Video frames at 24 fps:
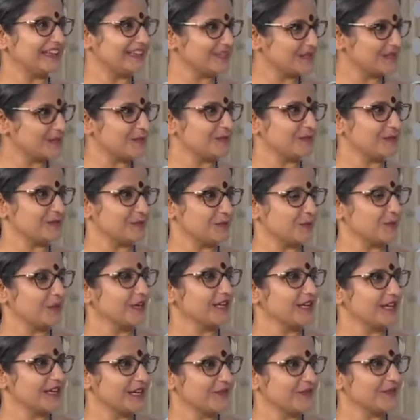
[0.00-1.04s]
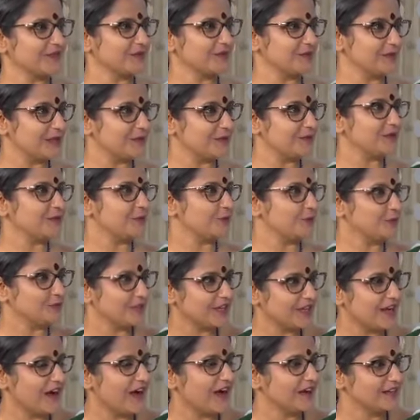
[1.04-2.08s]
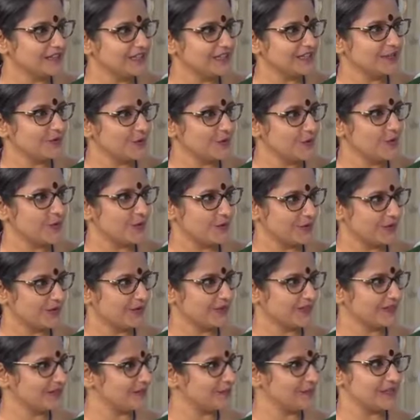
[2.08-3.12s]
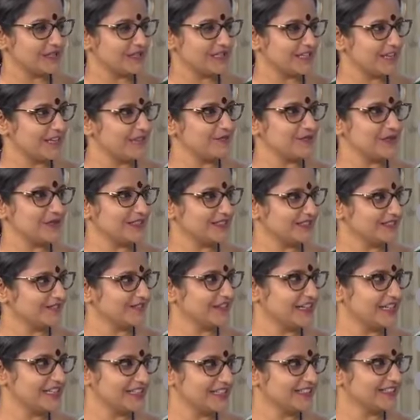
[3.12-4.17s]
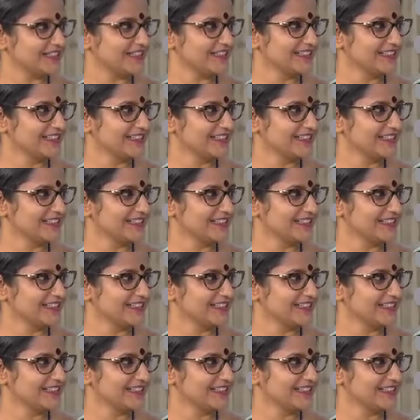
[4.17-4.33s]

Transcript: and working with people whom they hardly know. Mm, yes. Must have been a very.